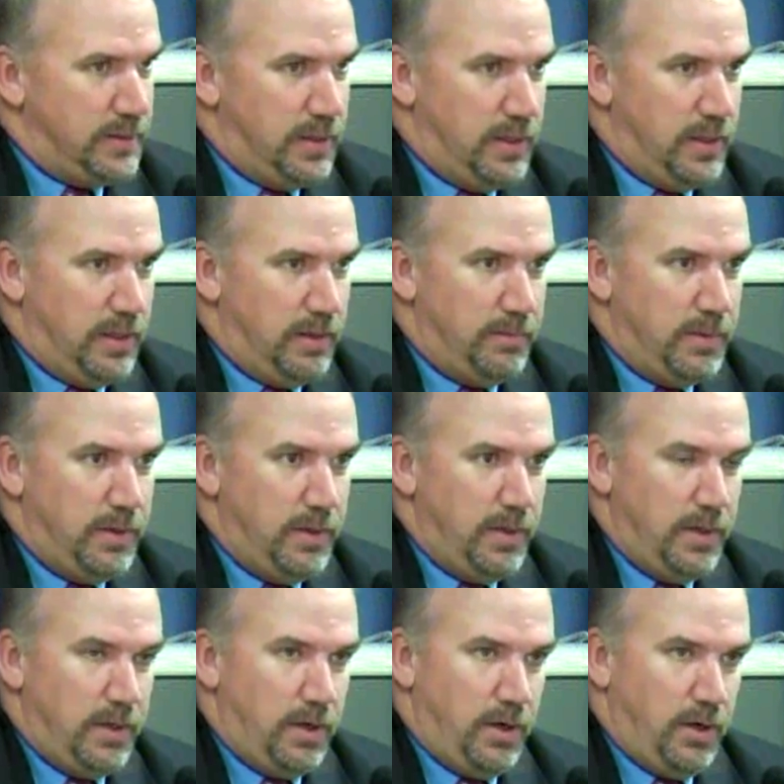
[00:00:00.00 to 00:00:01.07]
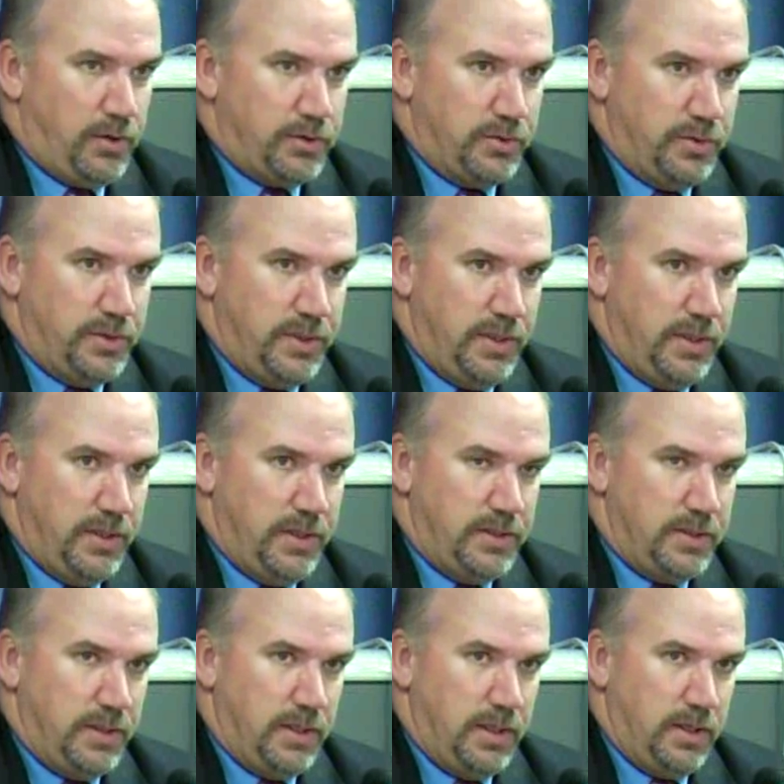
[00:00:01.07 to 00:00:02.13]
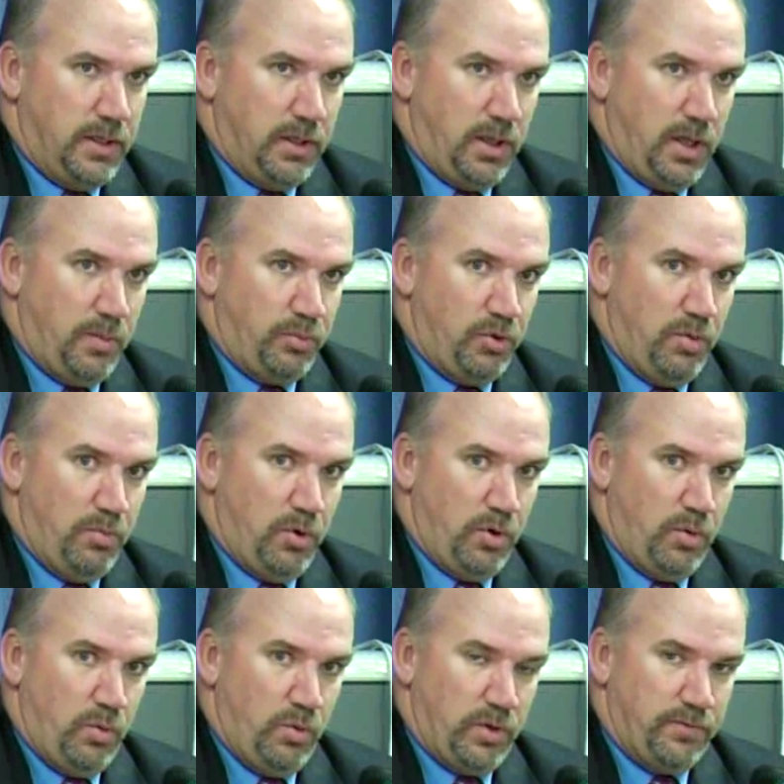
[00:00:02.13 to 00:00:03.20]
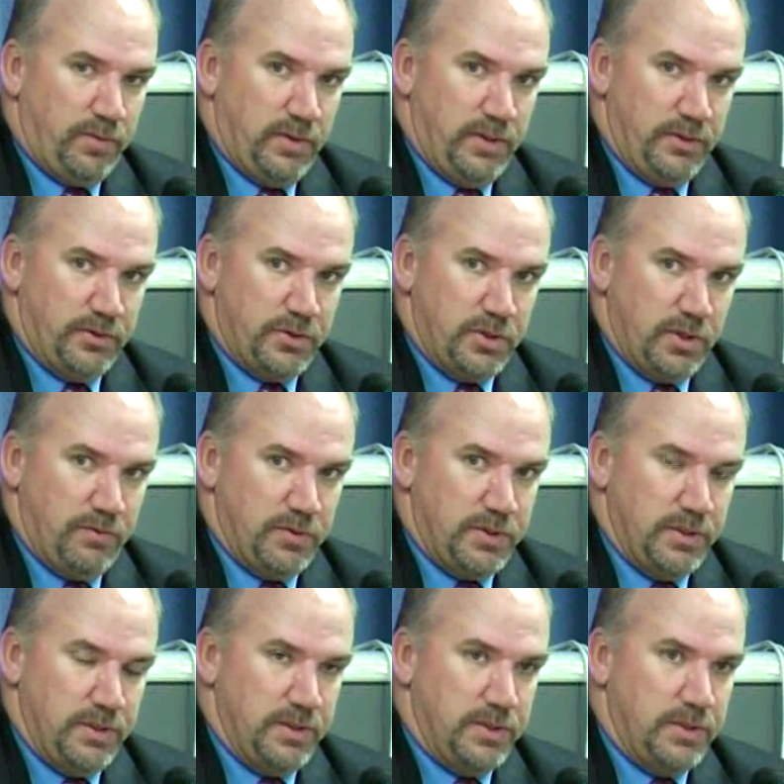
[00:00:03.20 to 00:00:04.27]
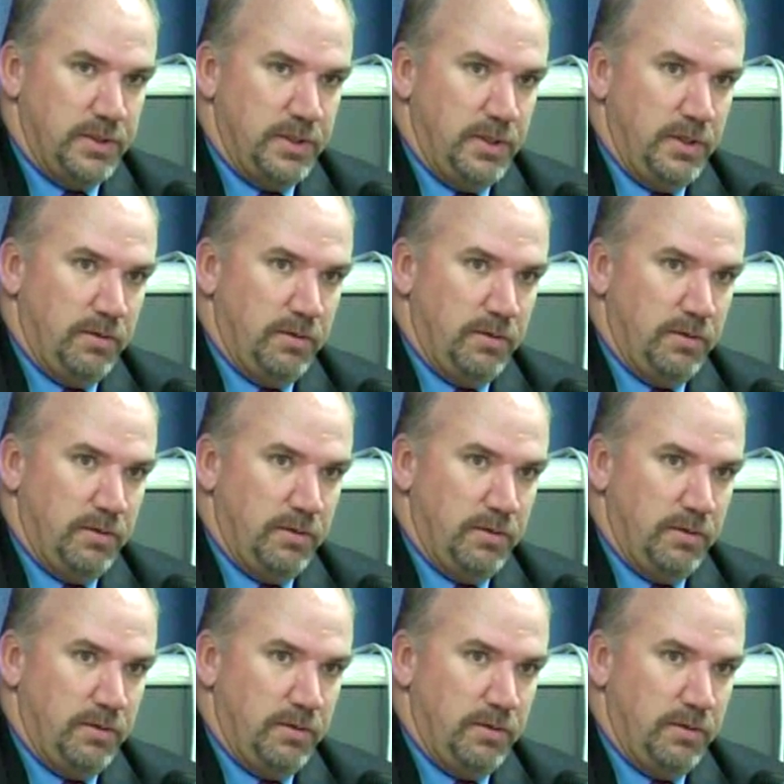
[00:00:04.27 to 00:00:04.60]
I also did a lot of pro bono work for legal services